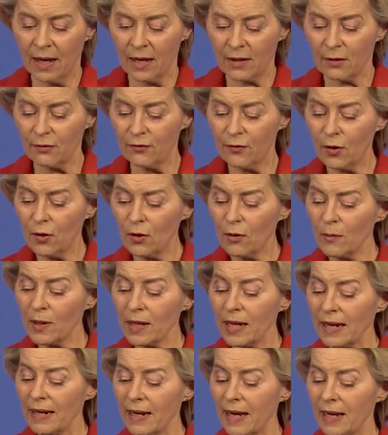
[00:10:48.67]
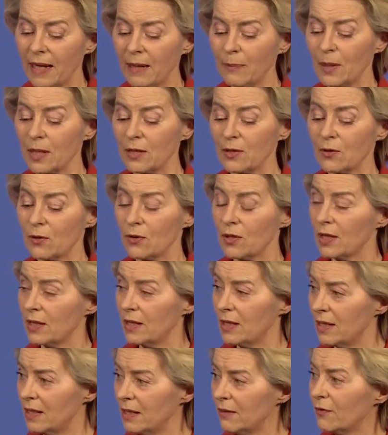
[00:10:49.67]
The forum can help us to
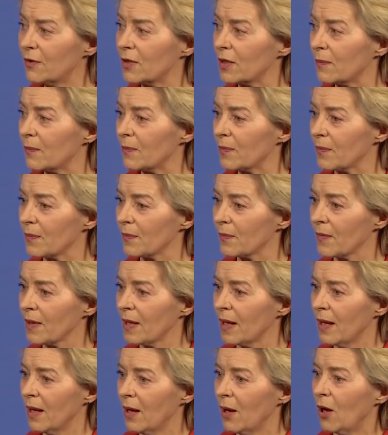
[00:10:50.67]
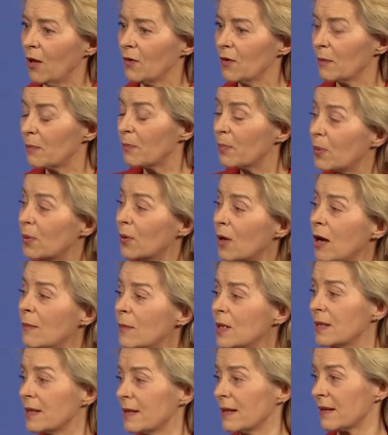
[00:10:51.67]
deliver on the
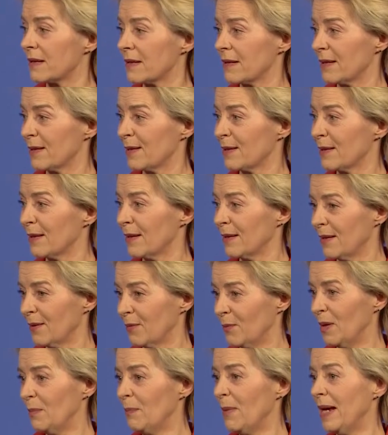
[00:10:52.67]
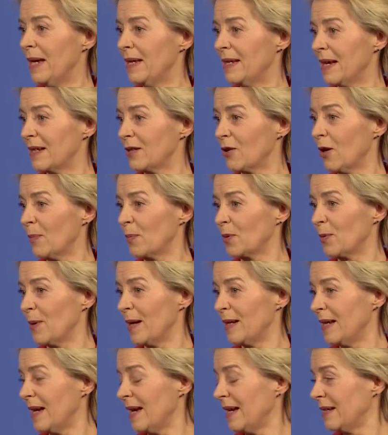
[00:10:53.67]
promises we made at
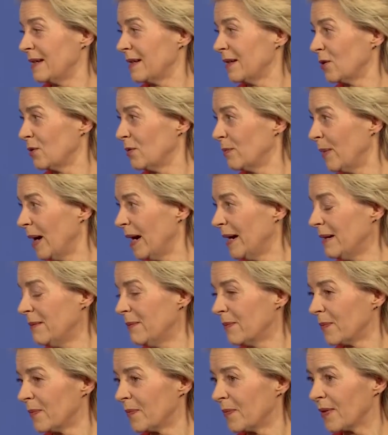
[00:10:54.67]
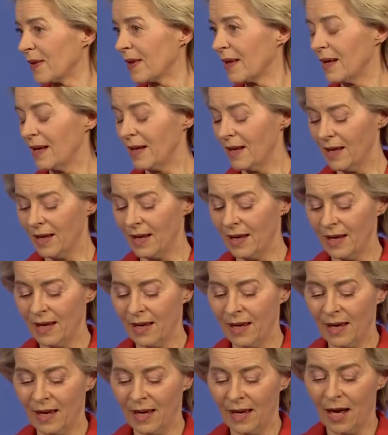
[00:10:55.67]
COP28 in Dubai,
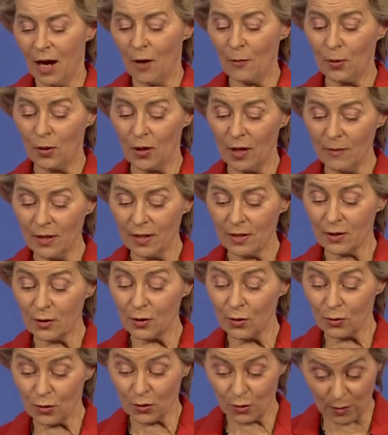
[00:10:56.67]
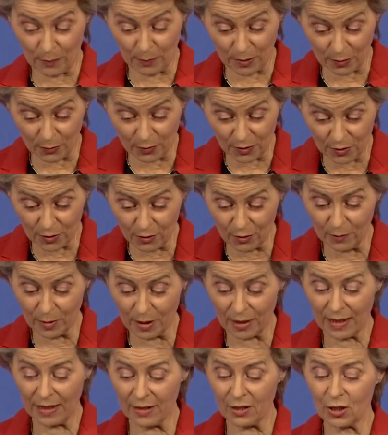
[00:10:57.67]
our promise to triple
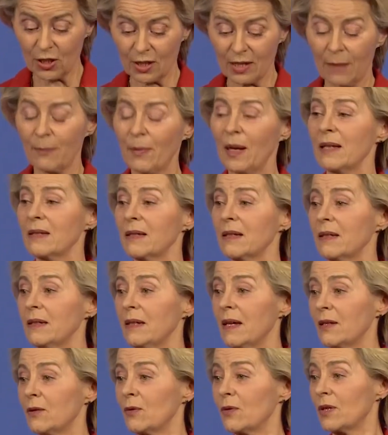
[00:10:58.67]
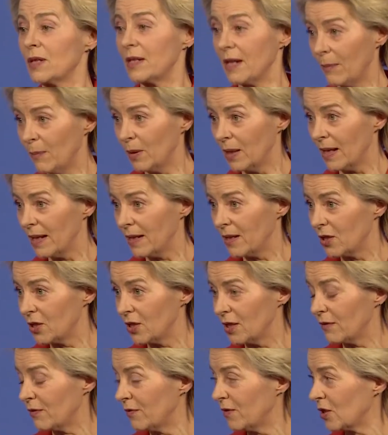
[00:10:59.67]
renewable energy capacity and to double
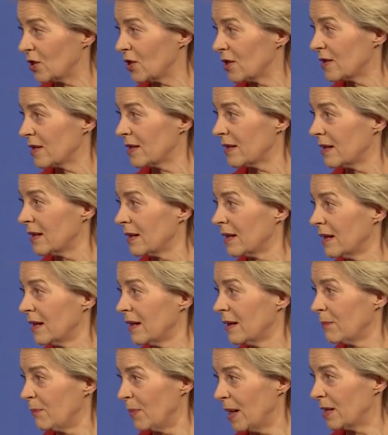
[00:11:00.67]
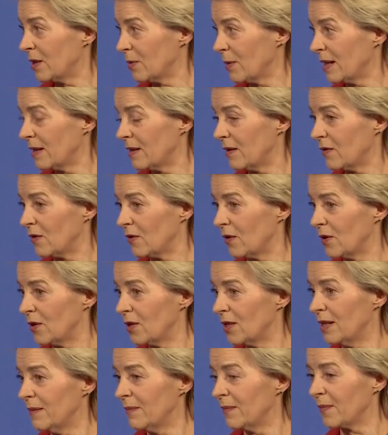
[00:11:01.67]
energy efficiency by
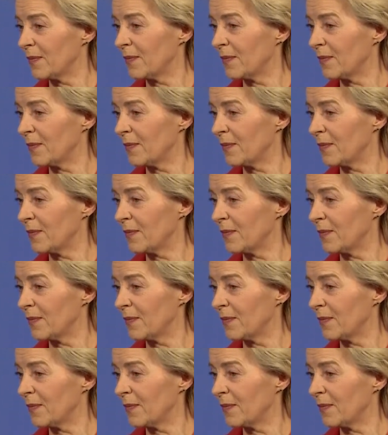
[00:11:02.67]
2030.